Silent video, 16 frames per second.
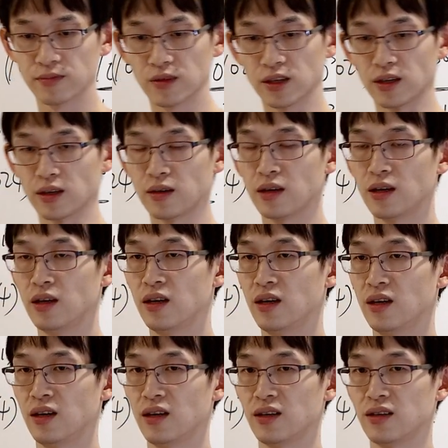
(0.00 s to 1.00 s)
Okay,
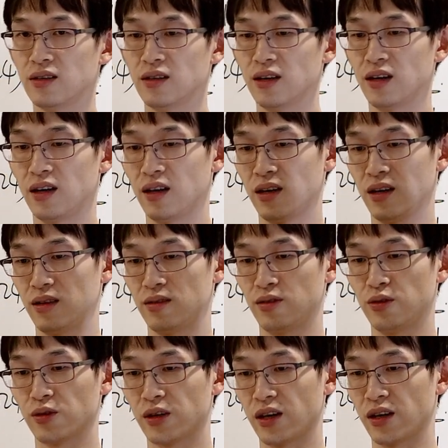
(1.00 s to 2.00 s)
then
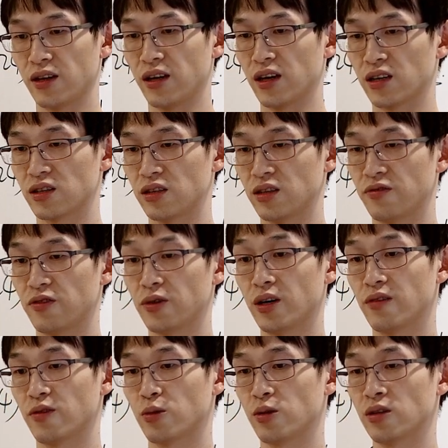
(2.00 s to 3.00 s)
you can actually, if you
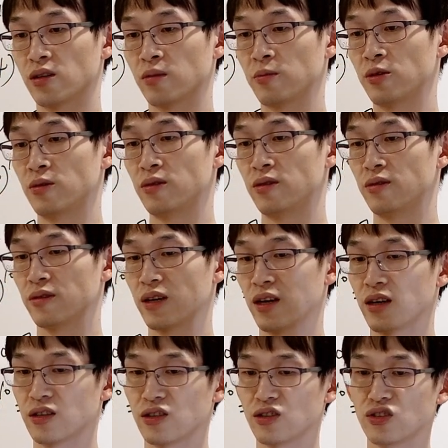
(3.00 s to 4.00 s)
have a quantum computer, you can
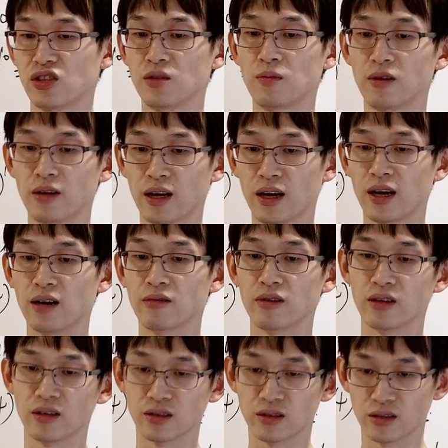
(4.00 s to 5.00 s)
actually simulate how
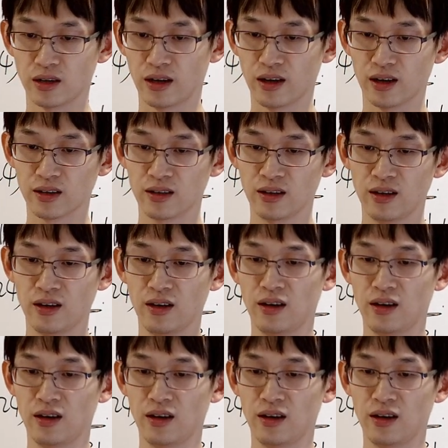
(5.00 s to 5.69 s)
they interact,